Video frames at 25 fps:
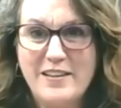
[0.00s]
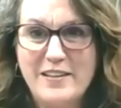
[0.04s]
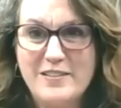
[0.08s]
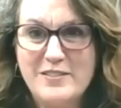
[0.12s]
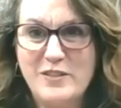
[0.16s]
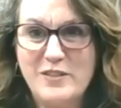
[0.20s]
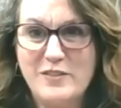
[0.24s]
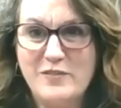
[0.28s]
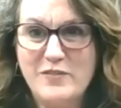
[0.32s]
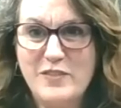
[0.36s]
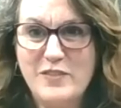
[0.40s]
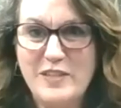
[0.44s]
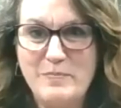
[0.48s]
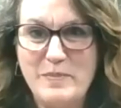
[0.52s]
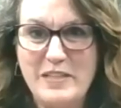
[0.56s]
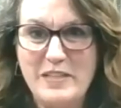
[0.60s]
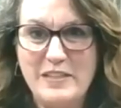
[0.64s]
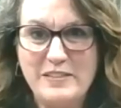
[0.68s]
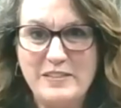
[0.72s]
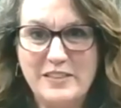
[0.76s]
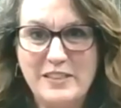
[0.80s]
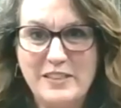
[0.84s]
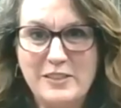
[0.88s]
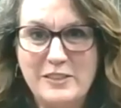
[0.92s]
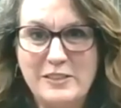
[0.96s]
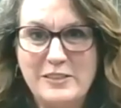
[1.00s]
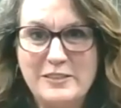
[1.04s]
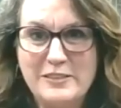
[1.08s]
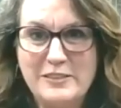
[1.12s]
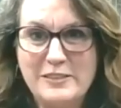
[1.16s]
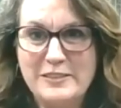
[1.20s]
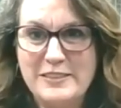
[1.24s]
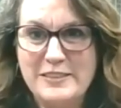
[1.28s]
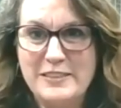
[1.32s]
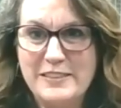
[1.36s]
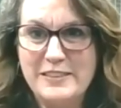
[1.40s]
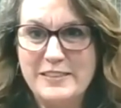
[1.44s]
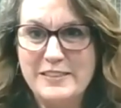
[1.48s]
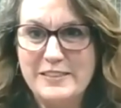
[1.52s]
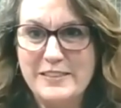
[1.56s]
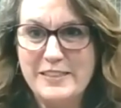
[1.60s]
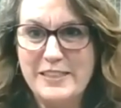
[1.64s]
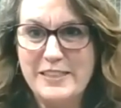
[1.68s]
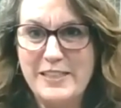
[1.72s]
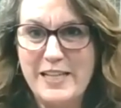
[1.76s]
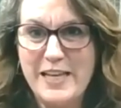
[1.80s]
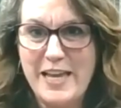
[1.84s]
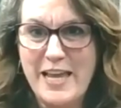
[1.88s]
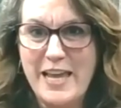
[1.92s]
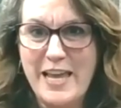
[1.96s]
So give me a little
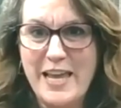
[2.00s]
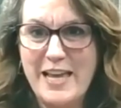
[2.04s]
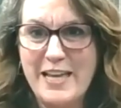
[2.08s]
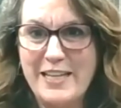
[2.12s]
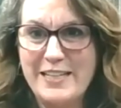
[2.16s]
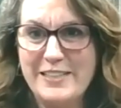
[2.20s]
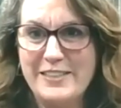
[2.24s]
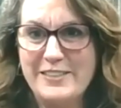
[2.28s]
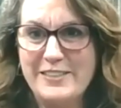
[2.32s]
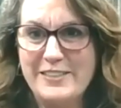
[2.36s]
hand.